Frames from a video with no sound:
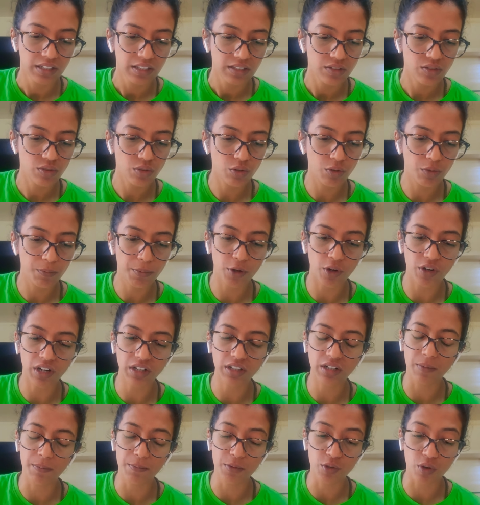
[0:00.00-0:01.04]
So
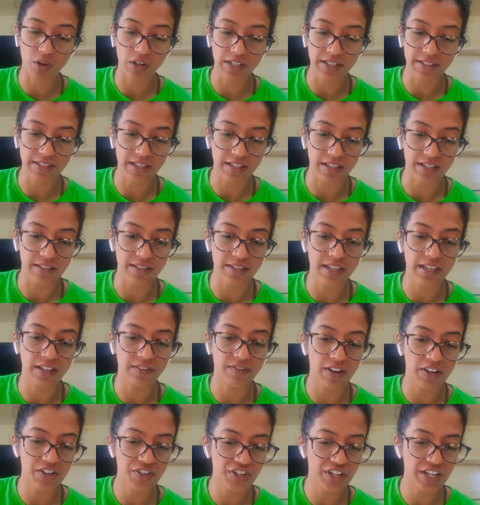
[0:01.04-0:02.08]
product obsolescence,
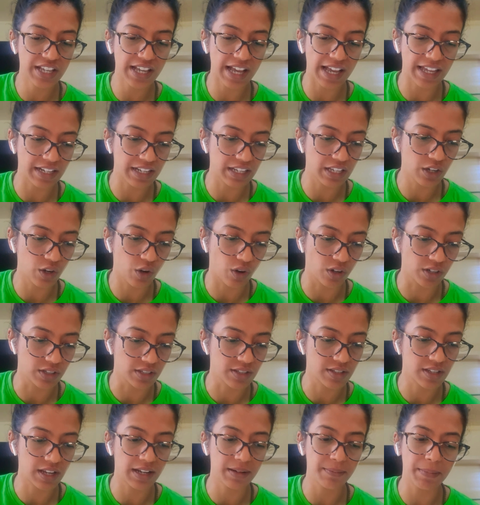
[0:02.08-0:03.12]
inventory carrying
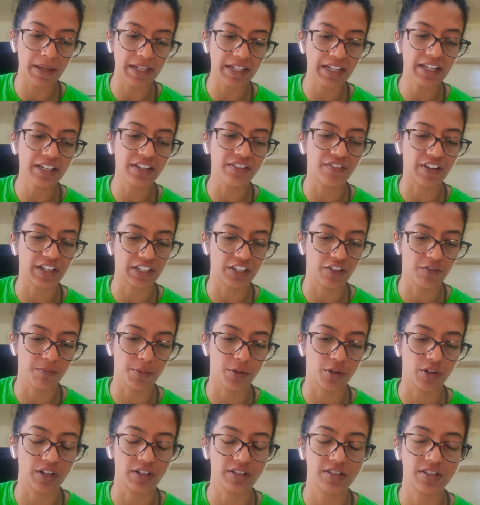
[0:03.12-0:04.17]
costs, and many defective
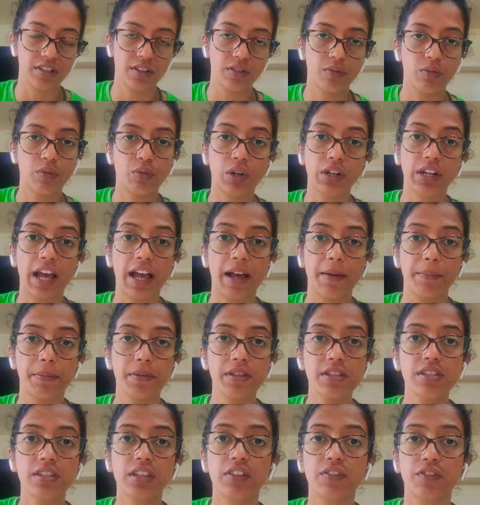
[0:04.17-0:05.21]
products. What
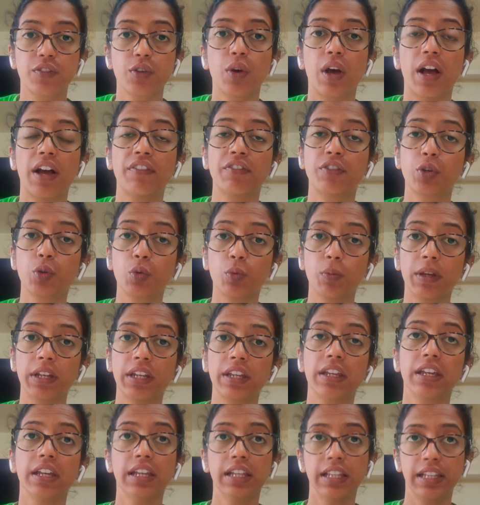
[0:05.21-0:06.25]
happens if you have too
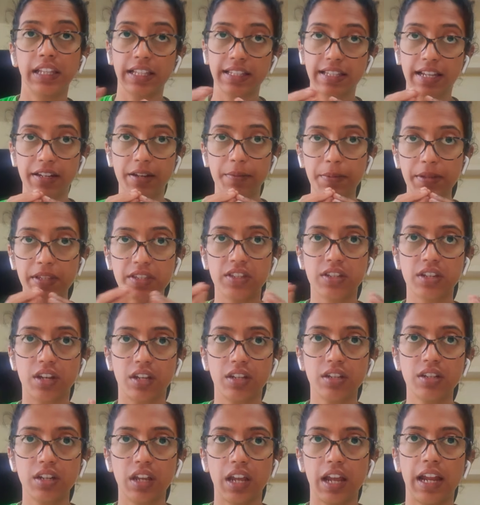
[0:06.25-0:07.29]
many, like setup is
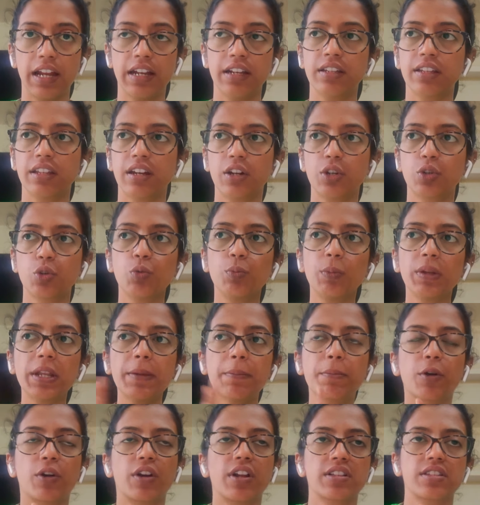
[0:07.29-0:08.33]
done and there are too many
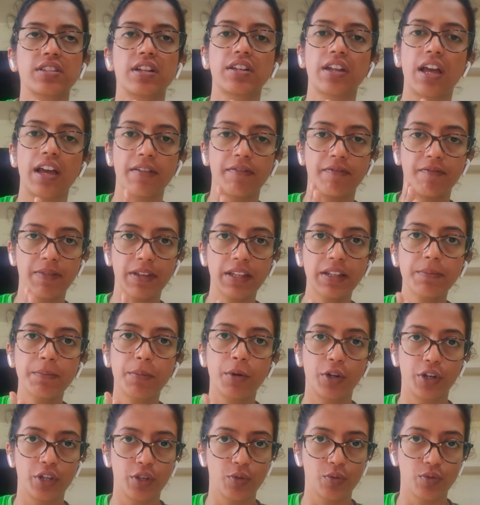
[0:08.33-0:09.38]
products that have been
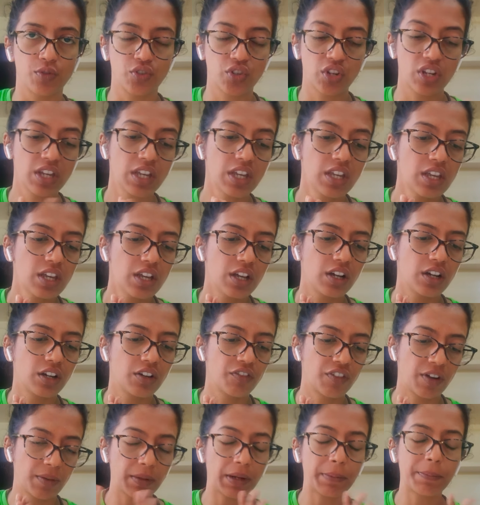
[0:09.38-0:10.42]
produced
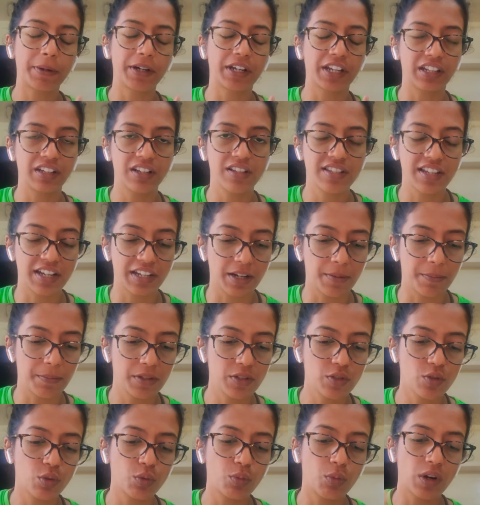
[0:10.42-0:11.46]
from that particular
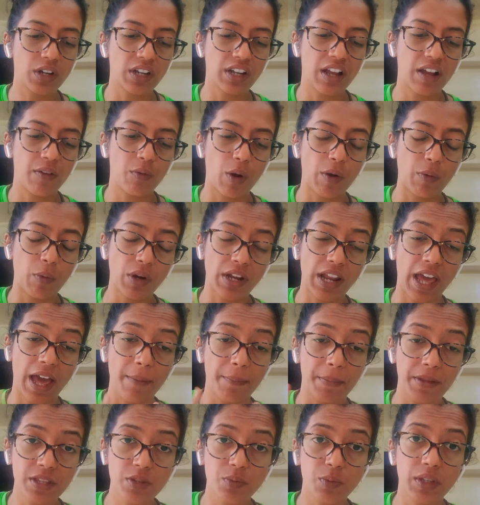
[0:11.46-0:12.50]
setup? So what
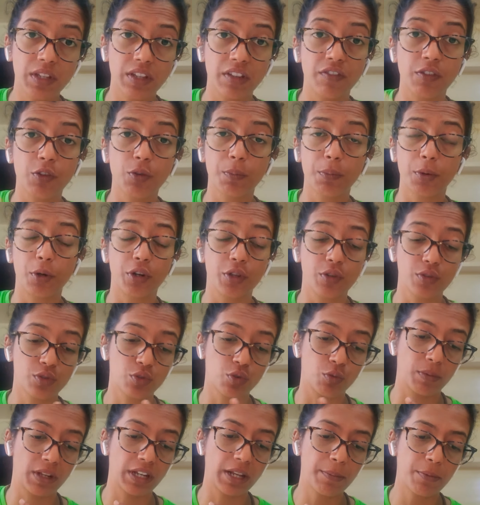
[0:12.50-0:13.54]
happens if you produce
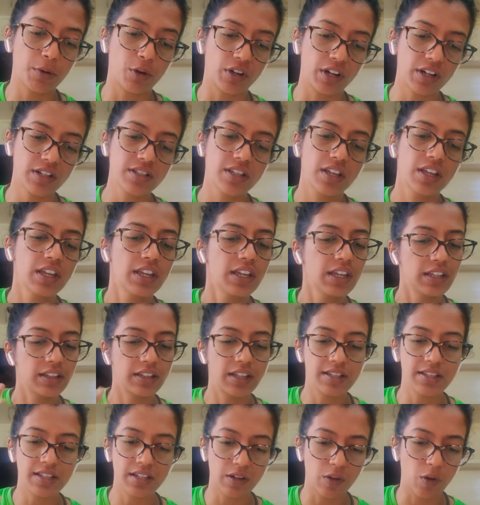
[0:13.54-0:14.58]
too many products?
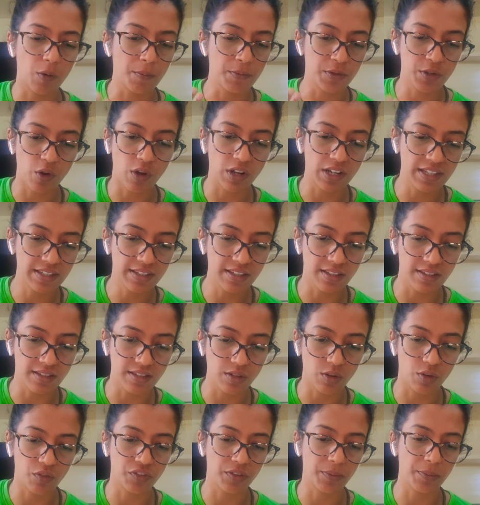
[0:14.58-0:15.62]
There's an
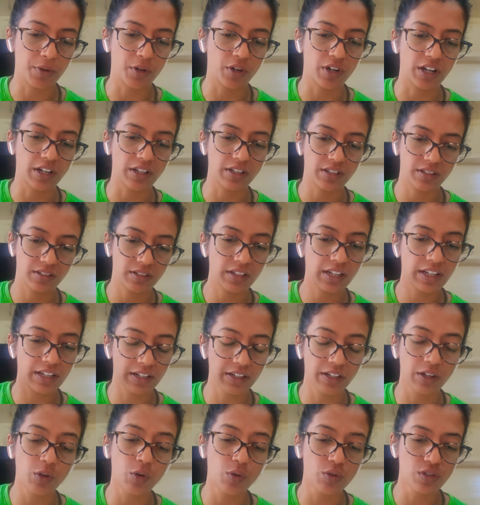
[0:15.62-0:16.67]
obsolescence of the product.
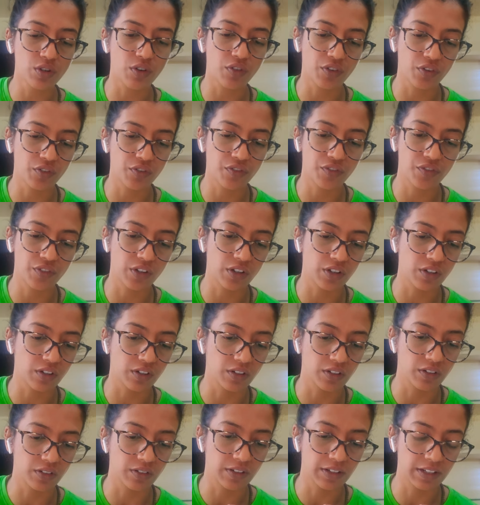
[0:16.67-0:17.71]
It goes out
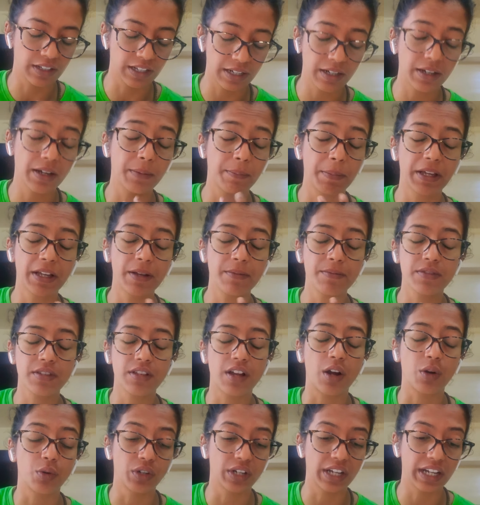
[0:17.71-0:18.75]
of, it becomes
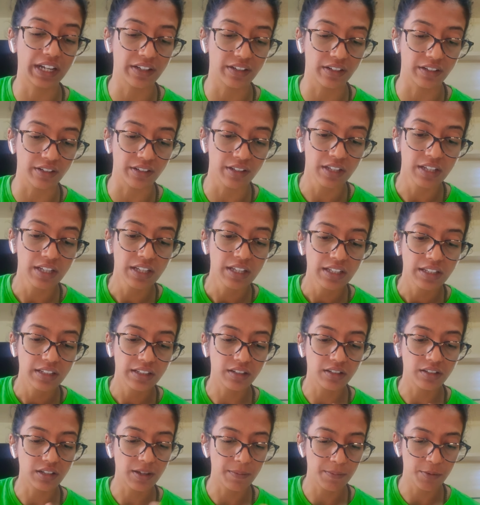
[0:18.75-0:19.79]
outdated,
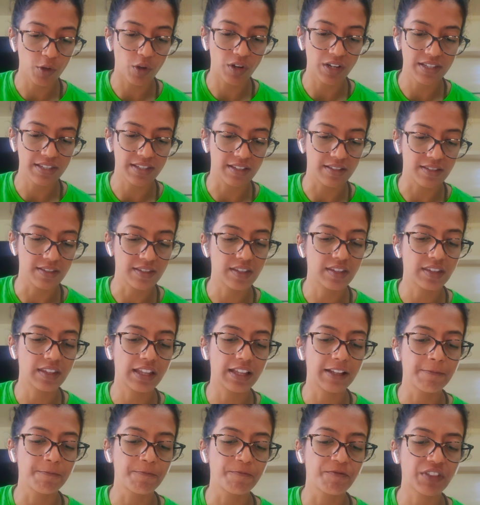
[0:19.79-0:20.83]
obsolescence.
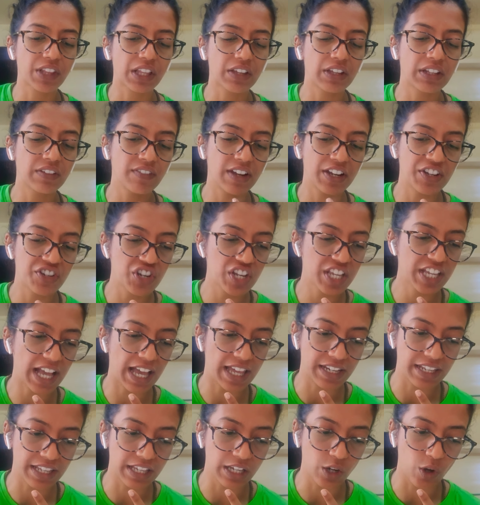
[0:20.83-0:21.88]
Then inventory
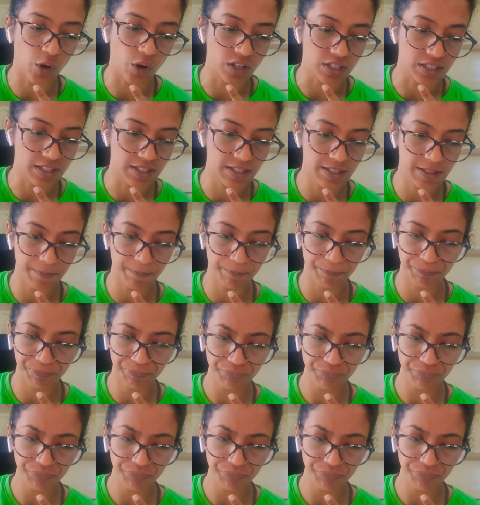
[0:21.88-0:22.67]
carrying costs.